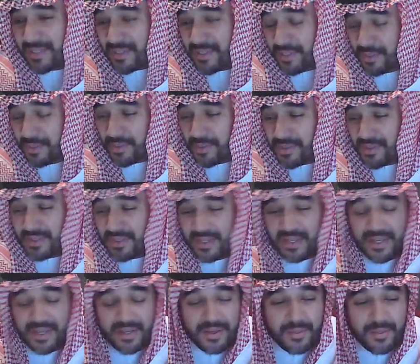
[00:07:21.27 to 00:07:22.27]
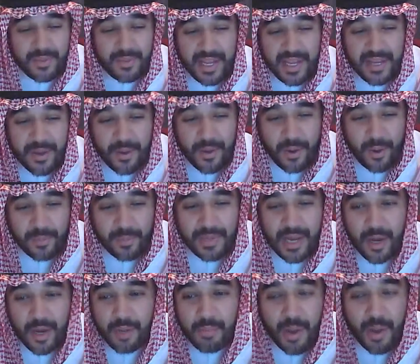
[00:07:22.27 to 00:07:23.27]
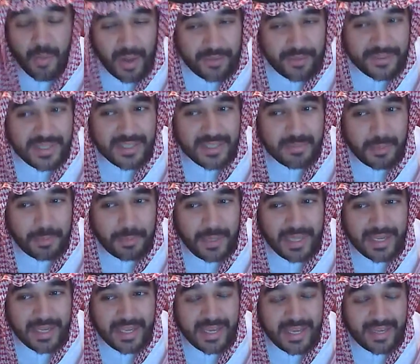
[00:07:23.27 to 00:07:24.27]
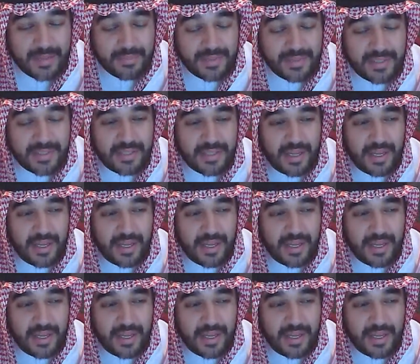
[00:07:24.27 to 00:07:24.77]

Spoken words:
excuse. When I go home now and my wife sees me playing games,